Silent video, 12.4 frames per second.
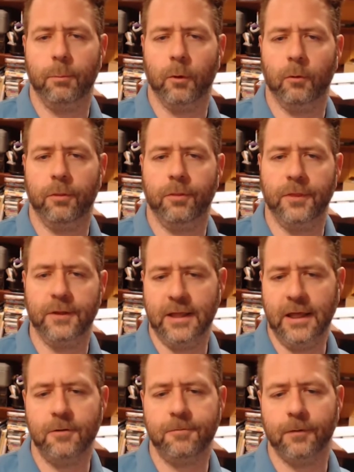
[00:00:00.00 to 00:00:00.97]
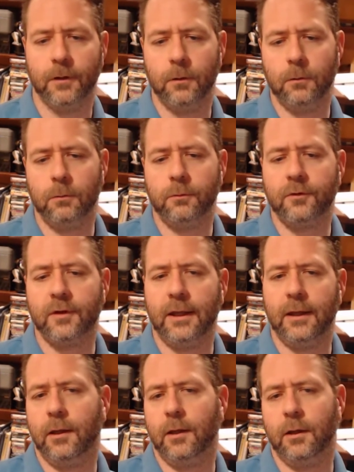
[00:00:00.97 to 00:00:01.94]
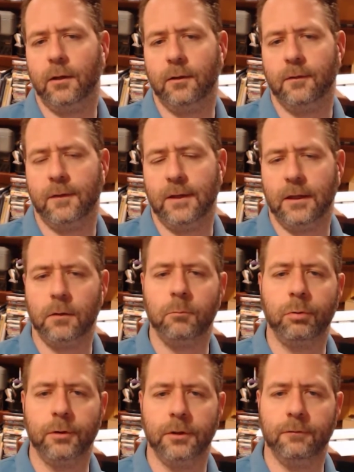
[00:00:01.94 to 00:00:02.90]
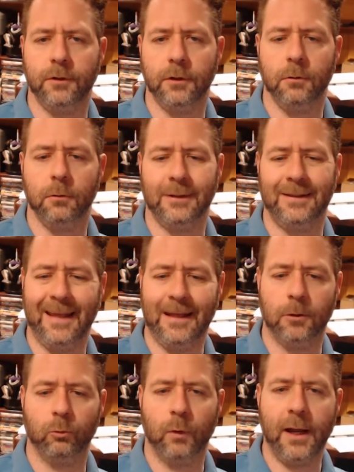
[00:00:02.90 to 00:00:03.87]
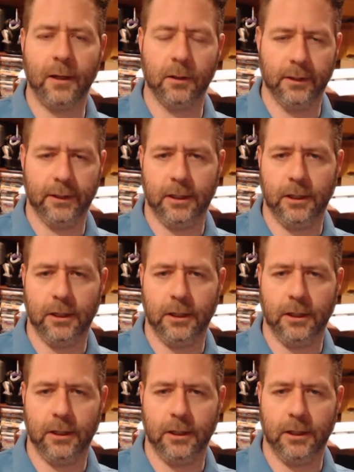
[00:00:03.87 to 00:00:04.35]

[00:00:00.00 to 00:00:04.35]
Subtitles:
both the data flows and the in-preview data wrangling